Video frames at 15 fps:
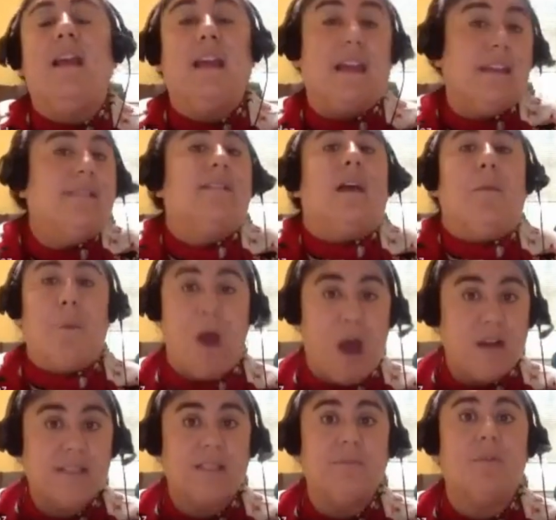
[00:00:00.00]
is a
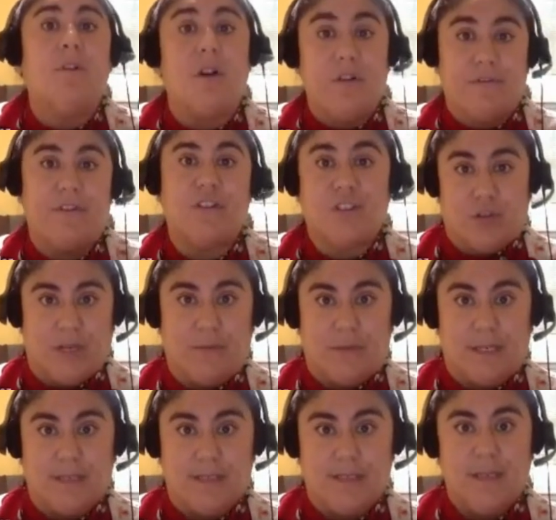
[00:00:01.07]
possible
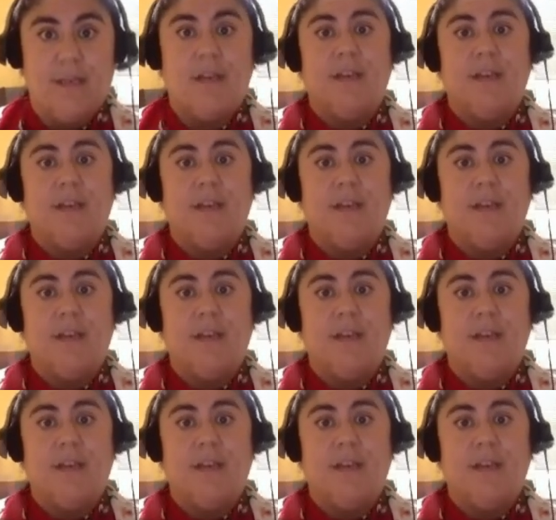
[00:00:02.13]
overtreatment.